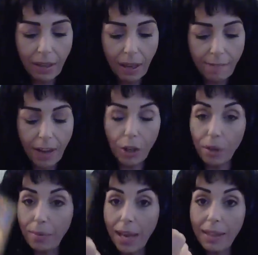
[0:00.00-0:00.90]

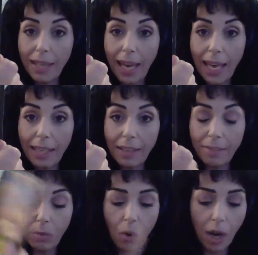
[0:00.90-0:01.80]
followed by the Eight
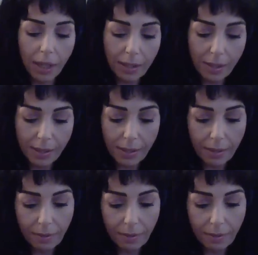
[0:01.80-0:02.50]
of Wands.